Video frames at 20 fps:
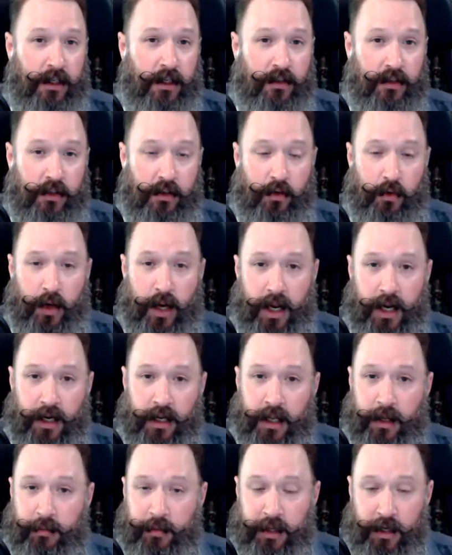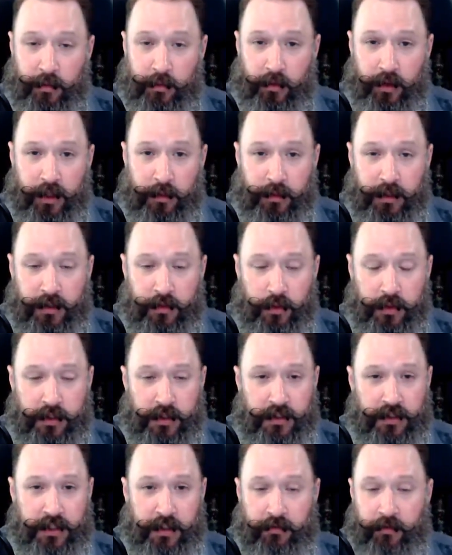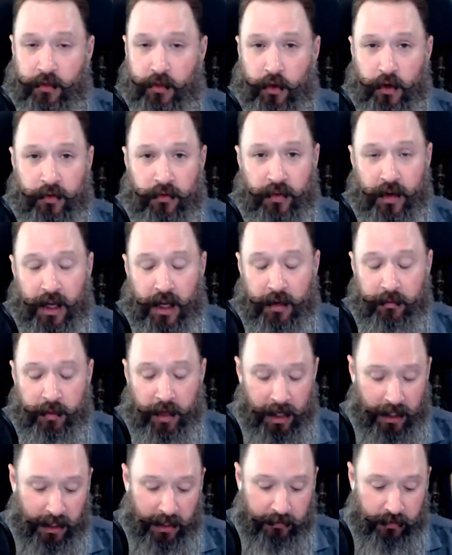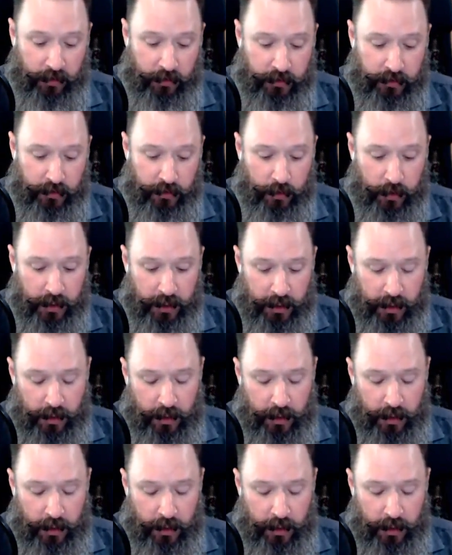to create a pinnable image, which is 735 by 1102.